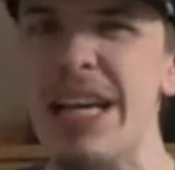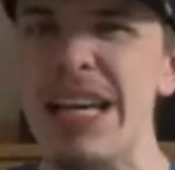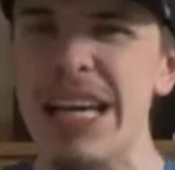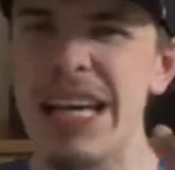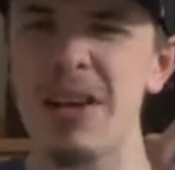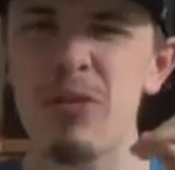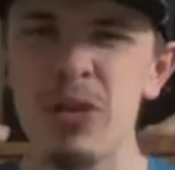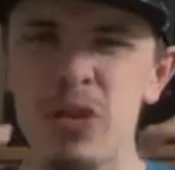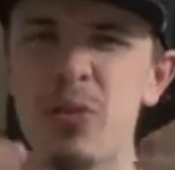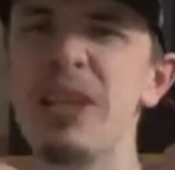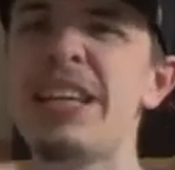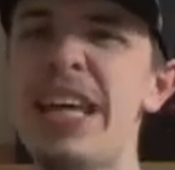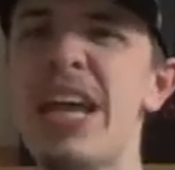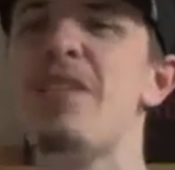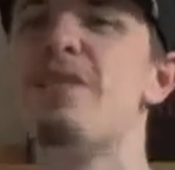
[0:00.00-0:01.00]
It was really
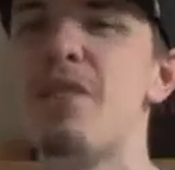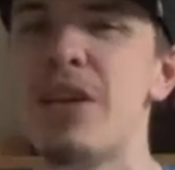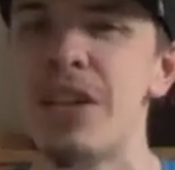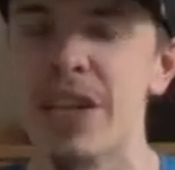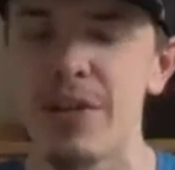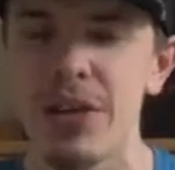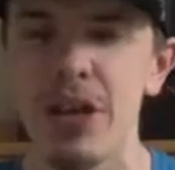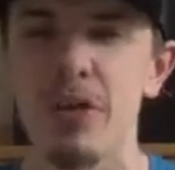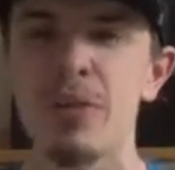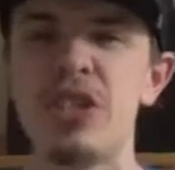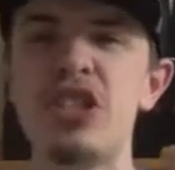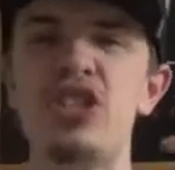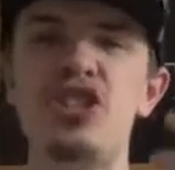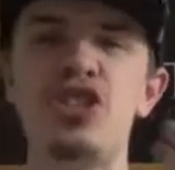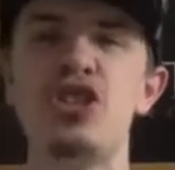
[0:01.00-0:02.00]
kid-friendly, you know, with
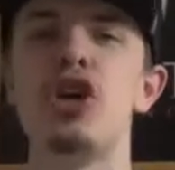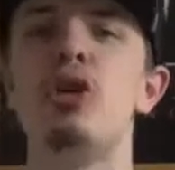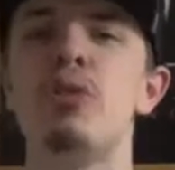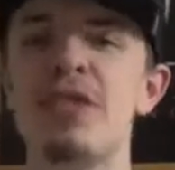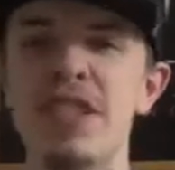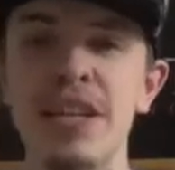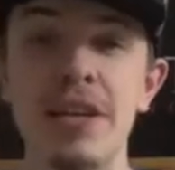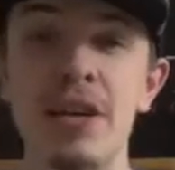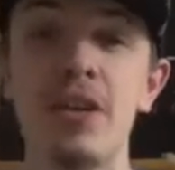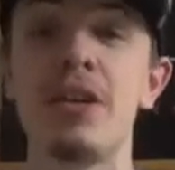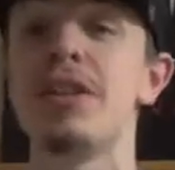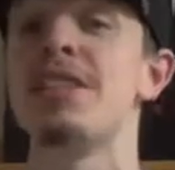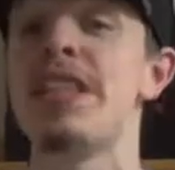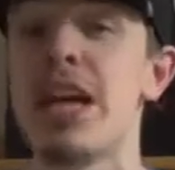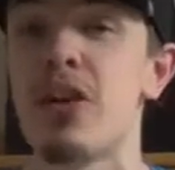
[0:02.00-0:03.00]
its jokes and all
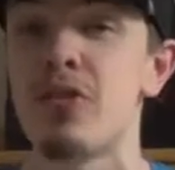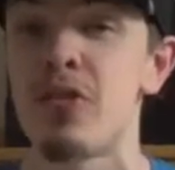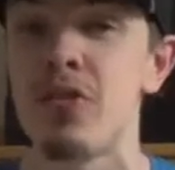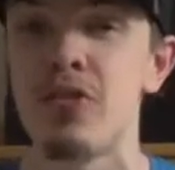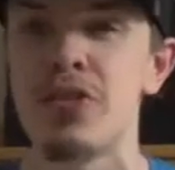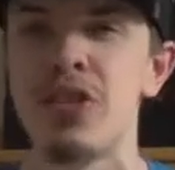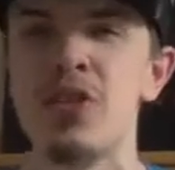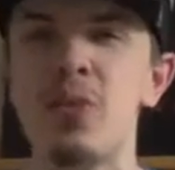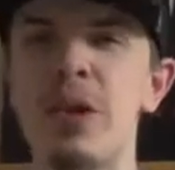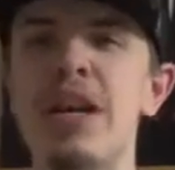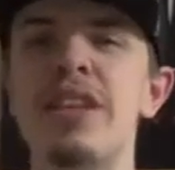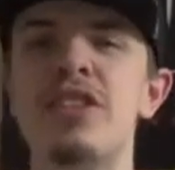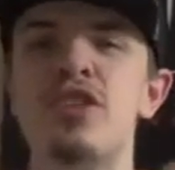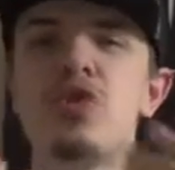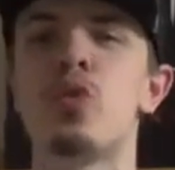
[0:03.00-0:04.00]
its characters and the
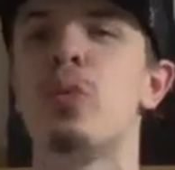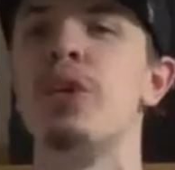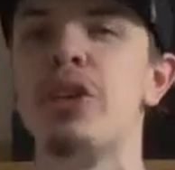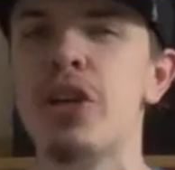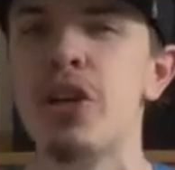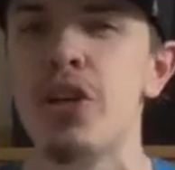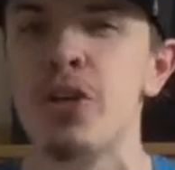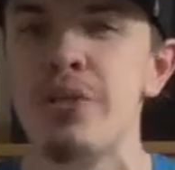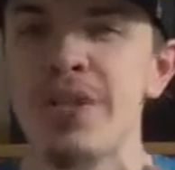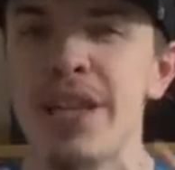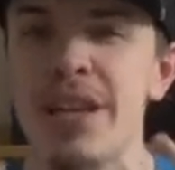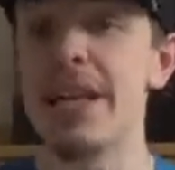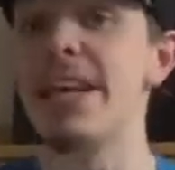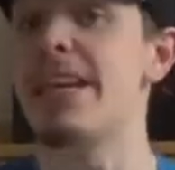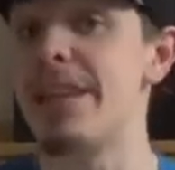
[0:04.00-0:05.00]
way the story goes. And
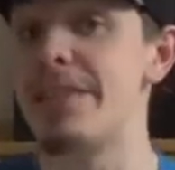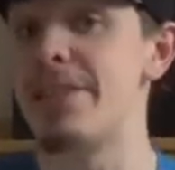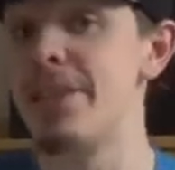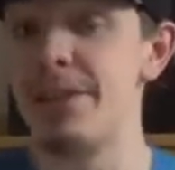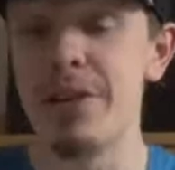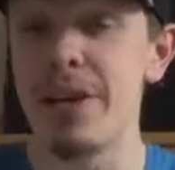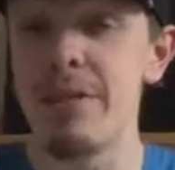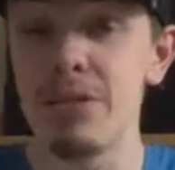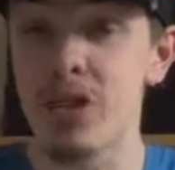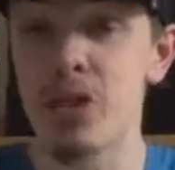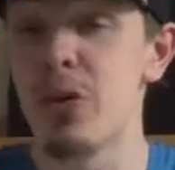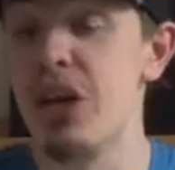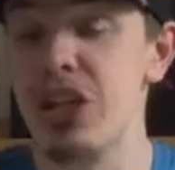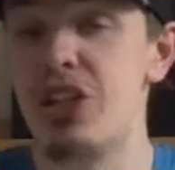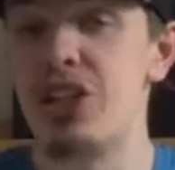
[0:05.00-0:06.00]
I like it, too. It was a
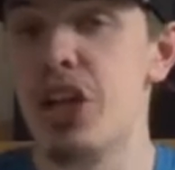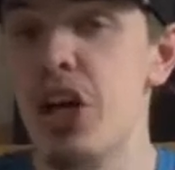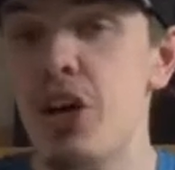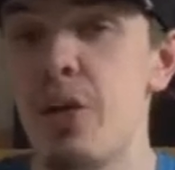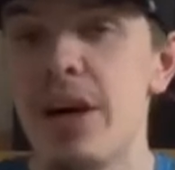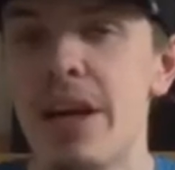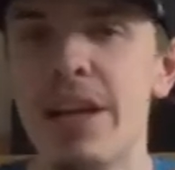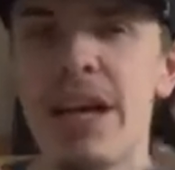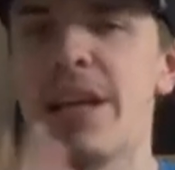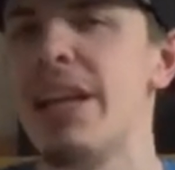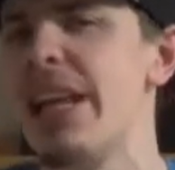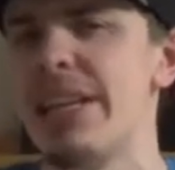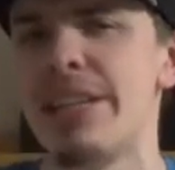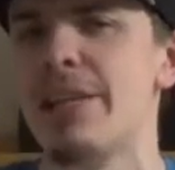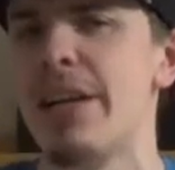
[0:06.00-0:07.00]
great show. And I
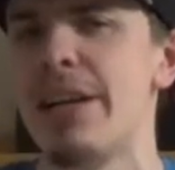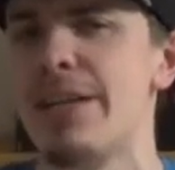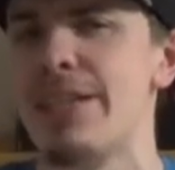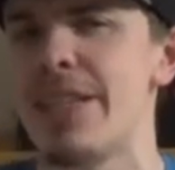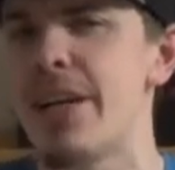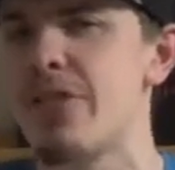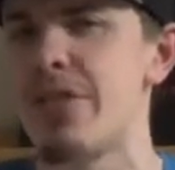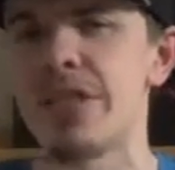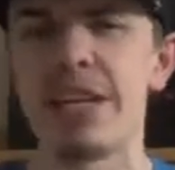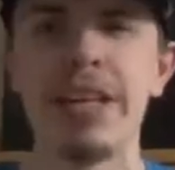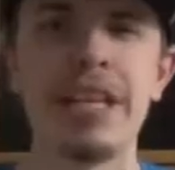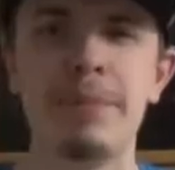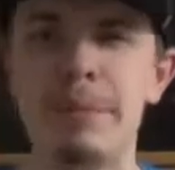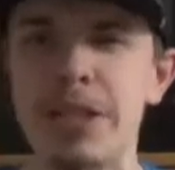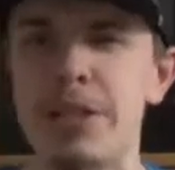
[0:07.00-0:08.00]
liked a lot of these characters. I
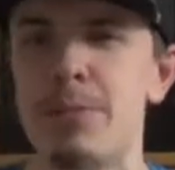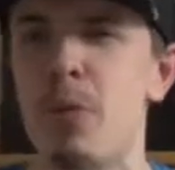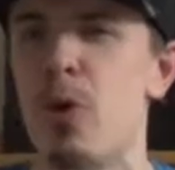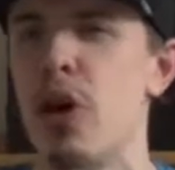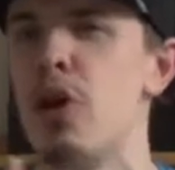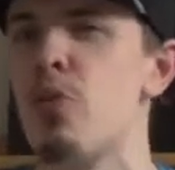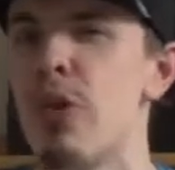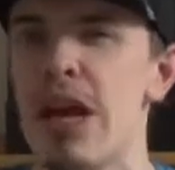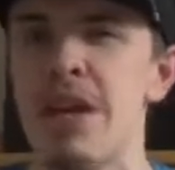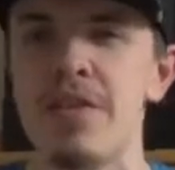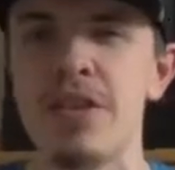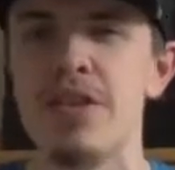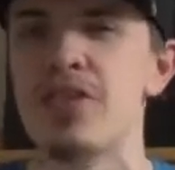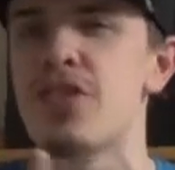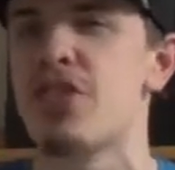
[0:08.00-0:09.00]
liked Beast Boy,
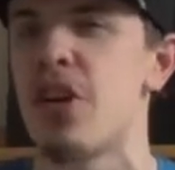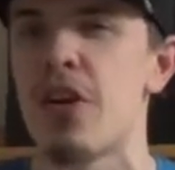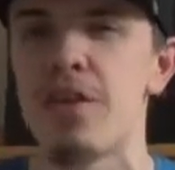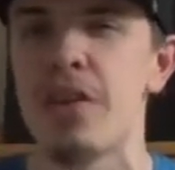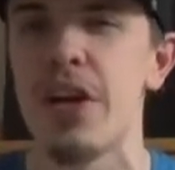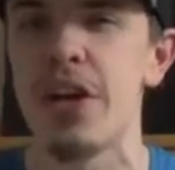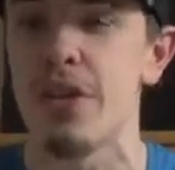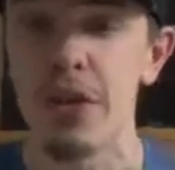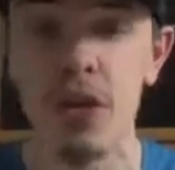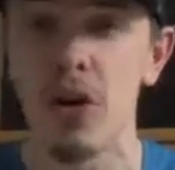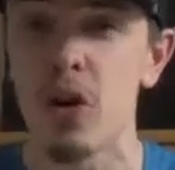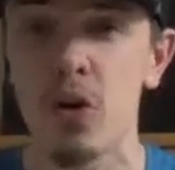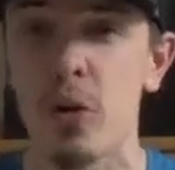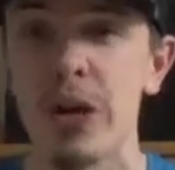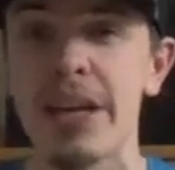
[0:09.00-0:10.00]
Raven, Starfighter. They're
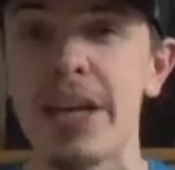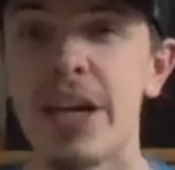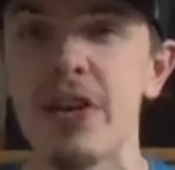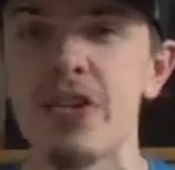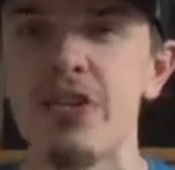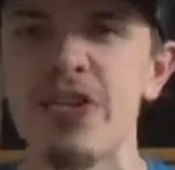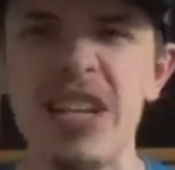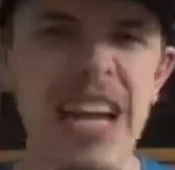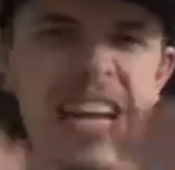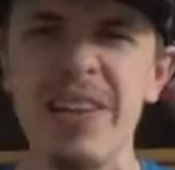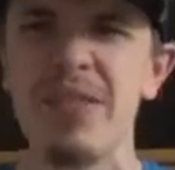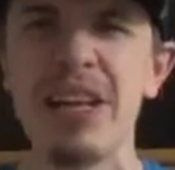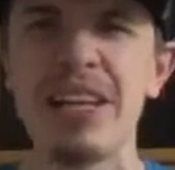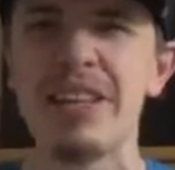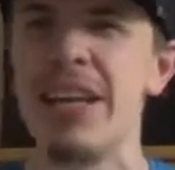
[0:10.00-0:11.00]
all great characters. I
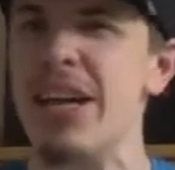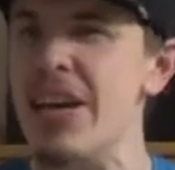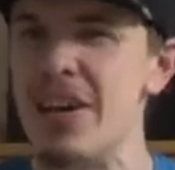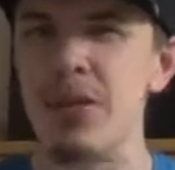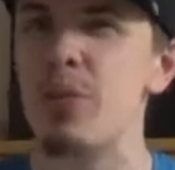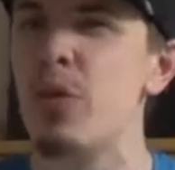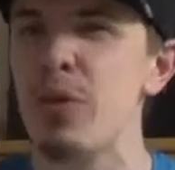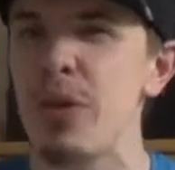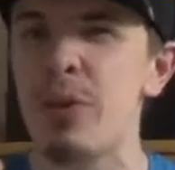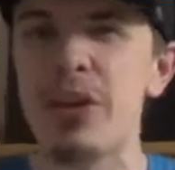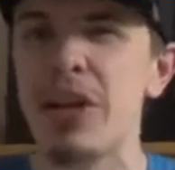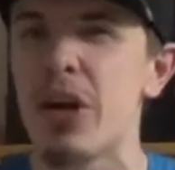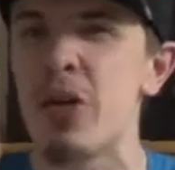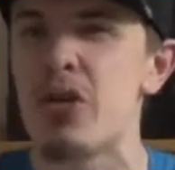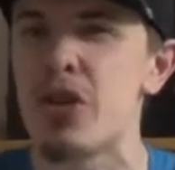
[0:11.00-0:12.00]
even liked the movie when
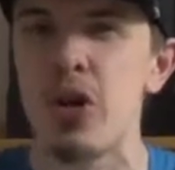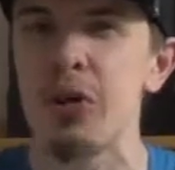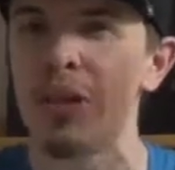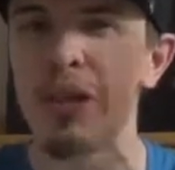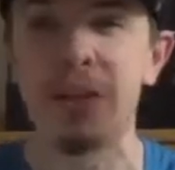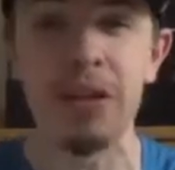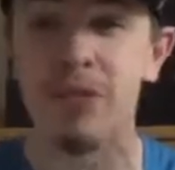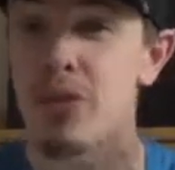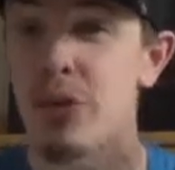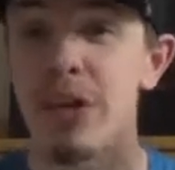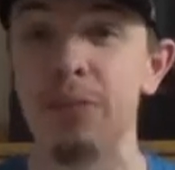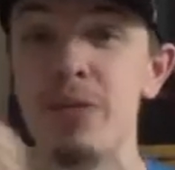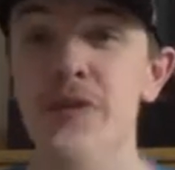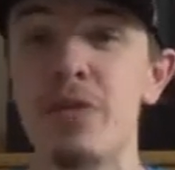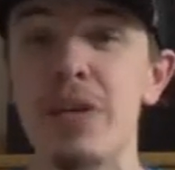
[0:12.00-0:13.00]
they go to Tokyo. That was a
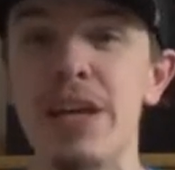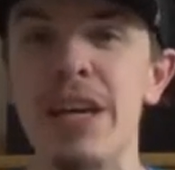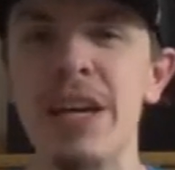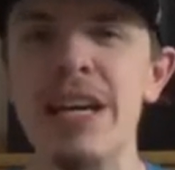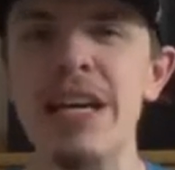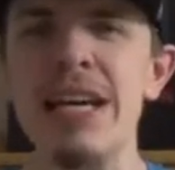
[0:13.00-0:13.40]
great movie.